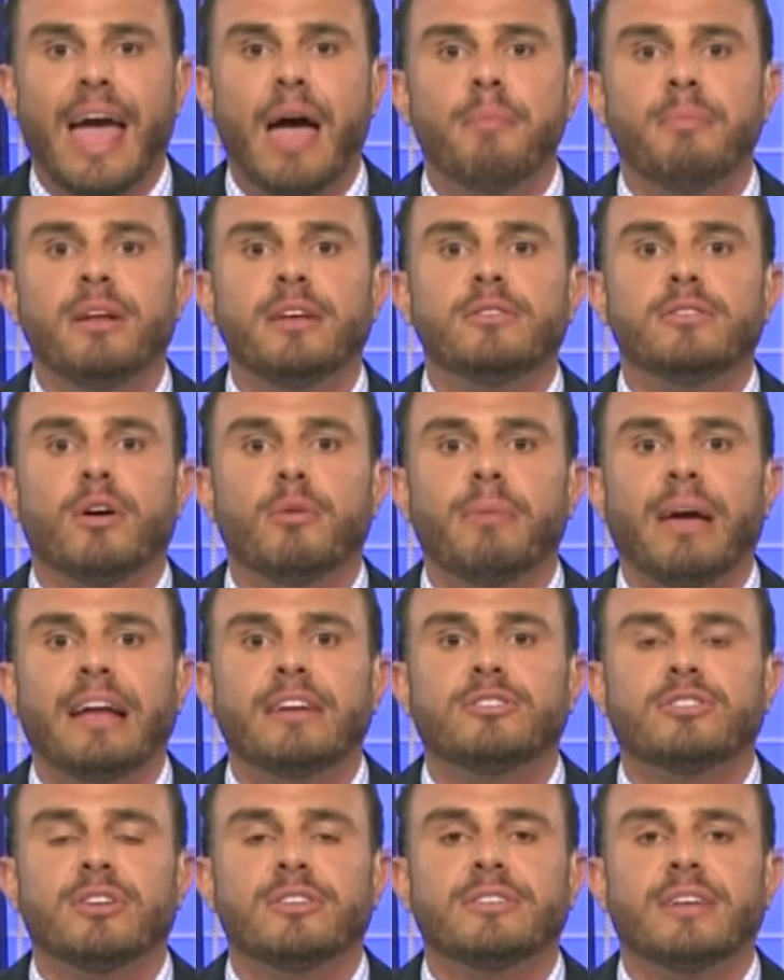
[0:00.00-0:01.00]
Eminent
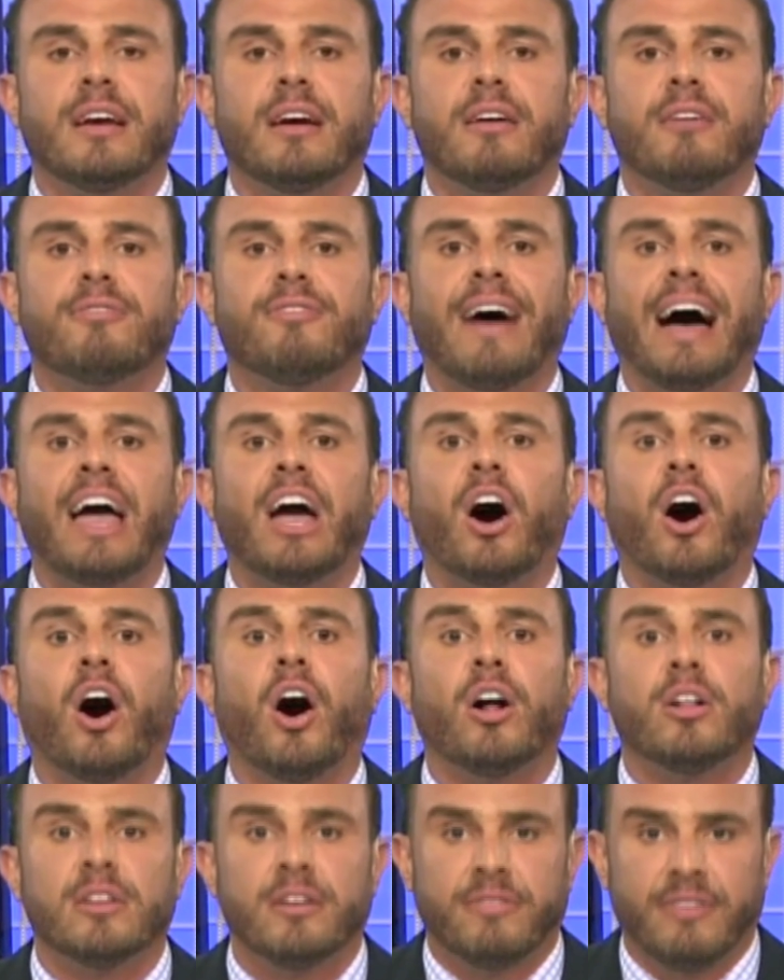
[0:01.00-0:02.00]
domain should terrify
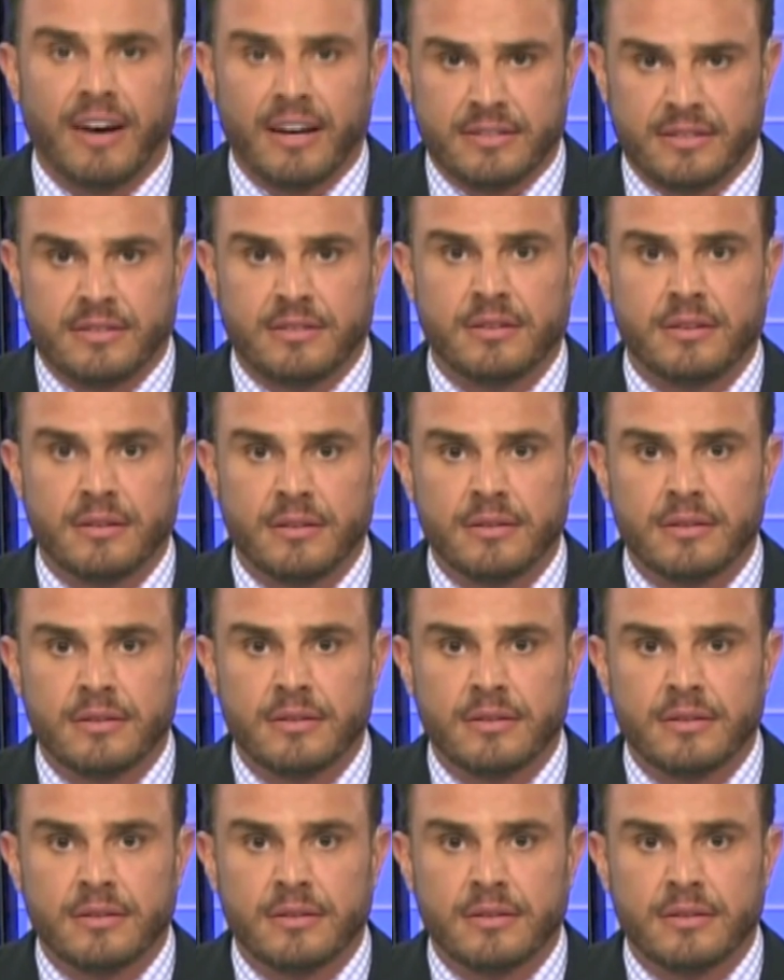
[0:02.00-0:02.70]
all of us.